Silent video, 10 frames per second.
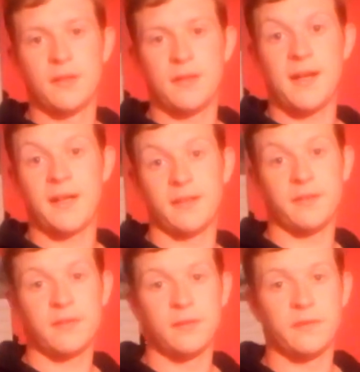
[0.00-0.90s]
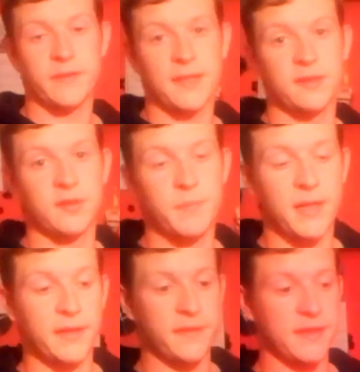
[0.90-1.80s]
Ireland, Northern Ireland,
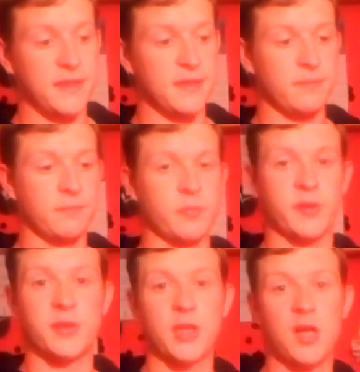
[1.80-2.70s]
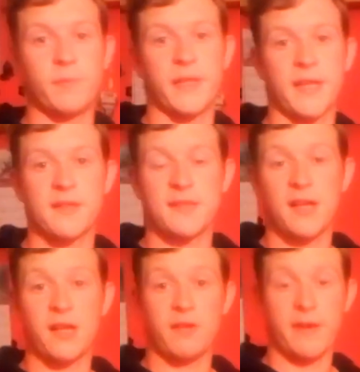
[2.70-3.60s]
by the British Army against the
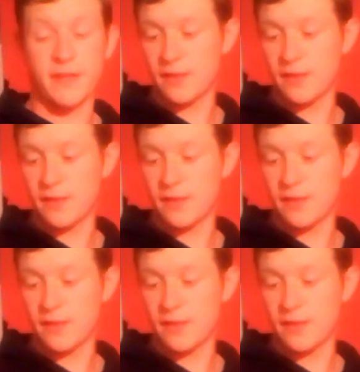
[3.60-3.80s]
IRA.